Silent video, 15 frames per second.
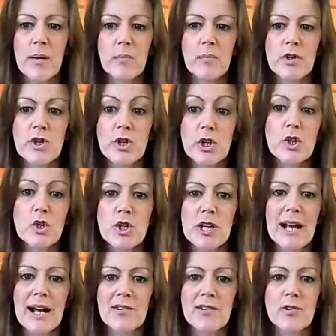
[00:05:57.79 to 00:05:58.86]
which
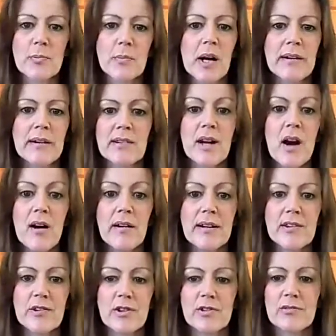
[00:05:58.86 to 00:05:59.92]
usually has some kind of
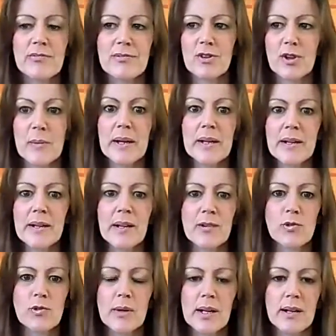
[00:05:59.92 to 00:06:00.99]
ties to it, you know,
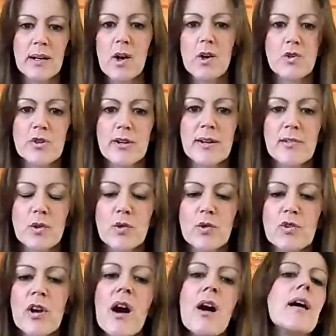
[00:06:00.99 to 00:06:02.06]
some kind of contract or
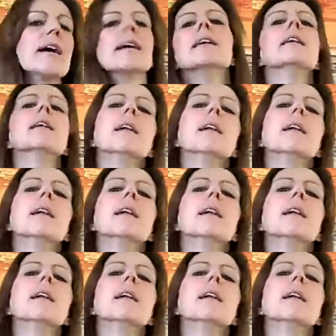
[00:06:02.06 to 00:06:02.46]
tie.